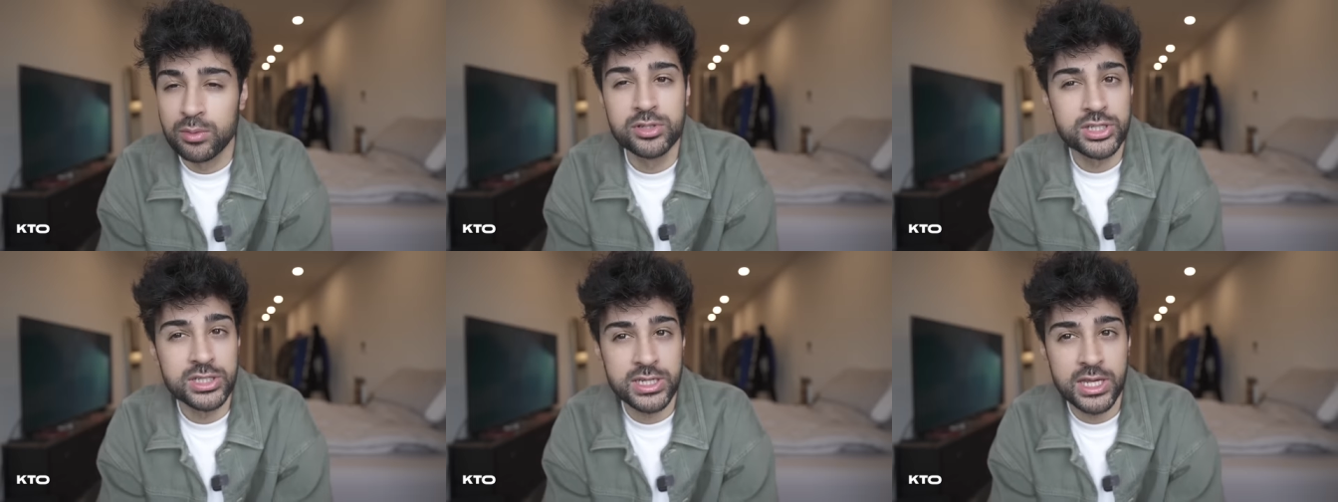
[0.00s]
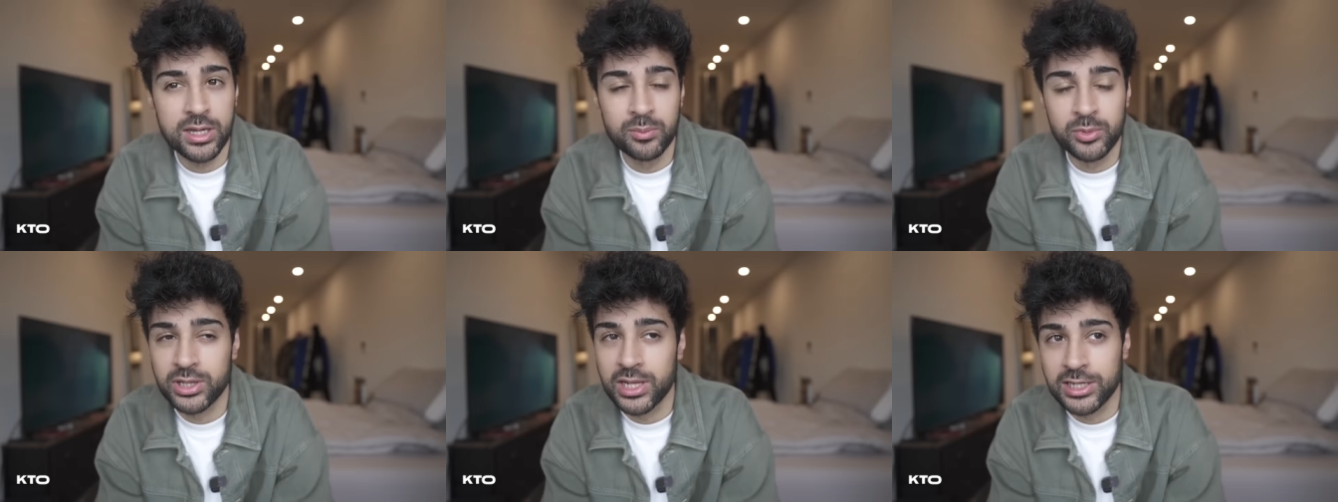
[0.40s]
It was just
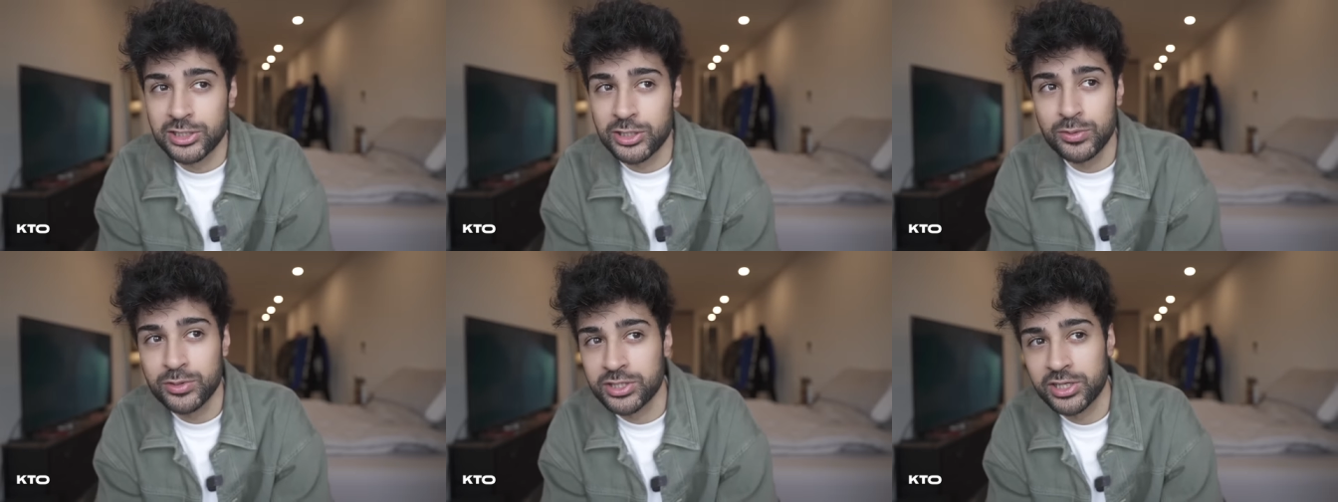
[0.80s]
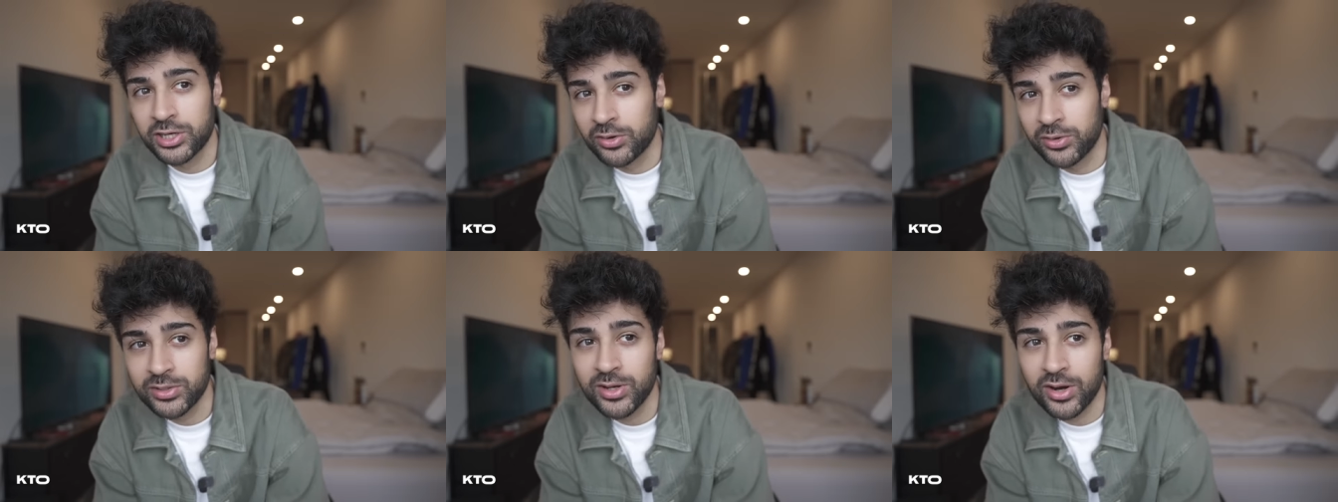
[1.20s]
him with like two
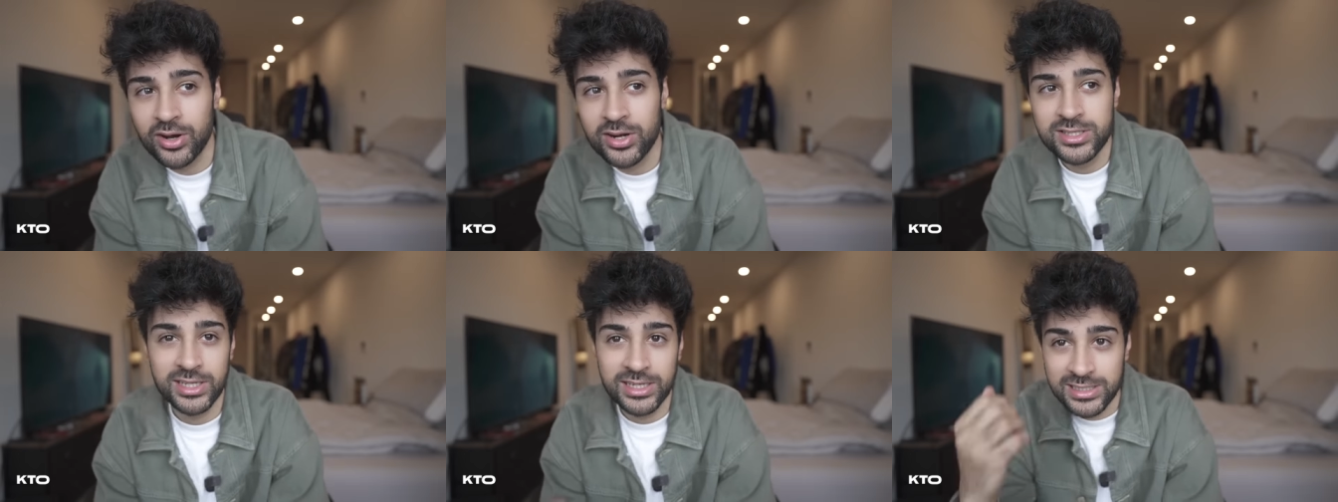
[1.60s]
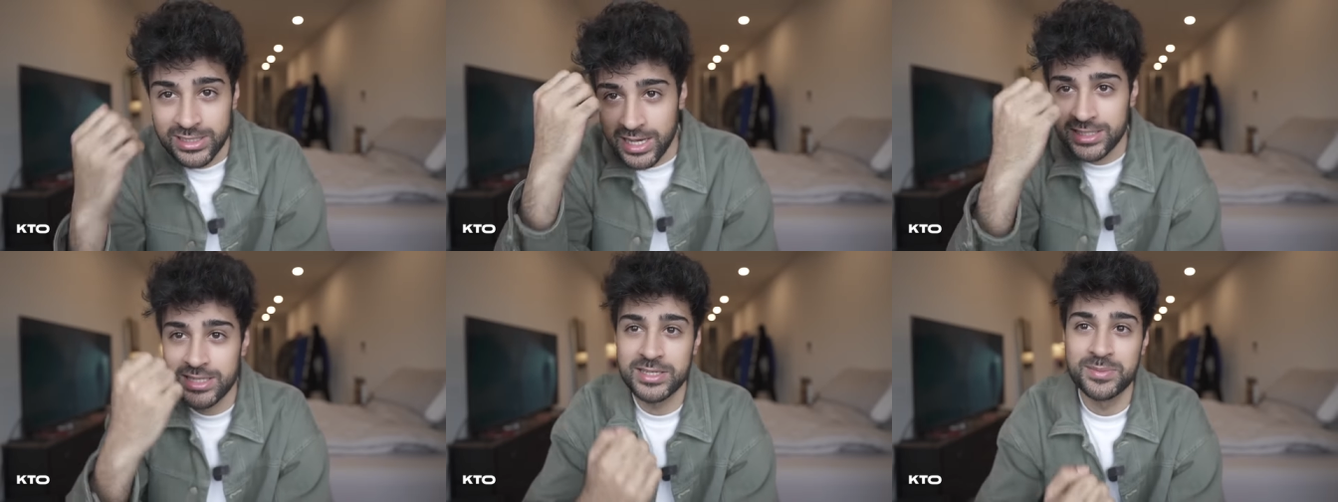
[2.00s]
security guards, and he
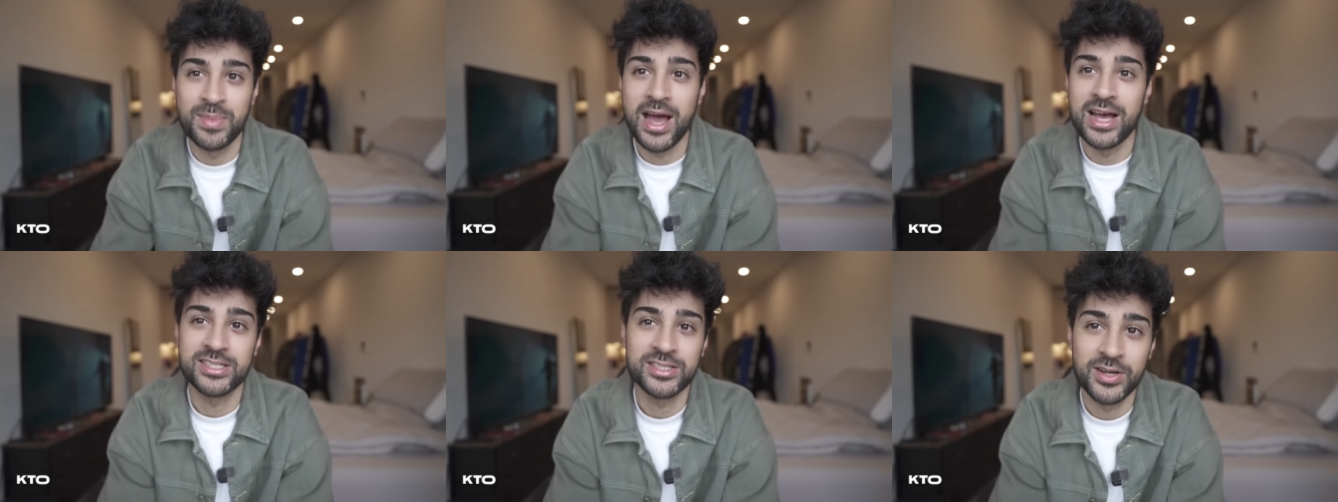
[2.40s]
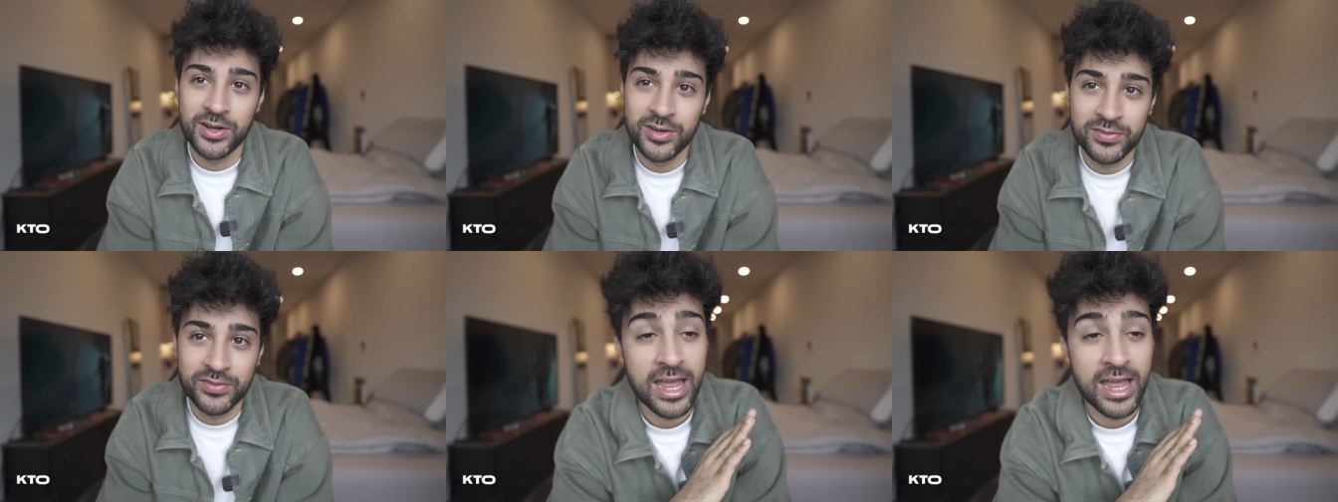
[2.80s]
takes his mask off.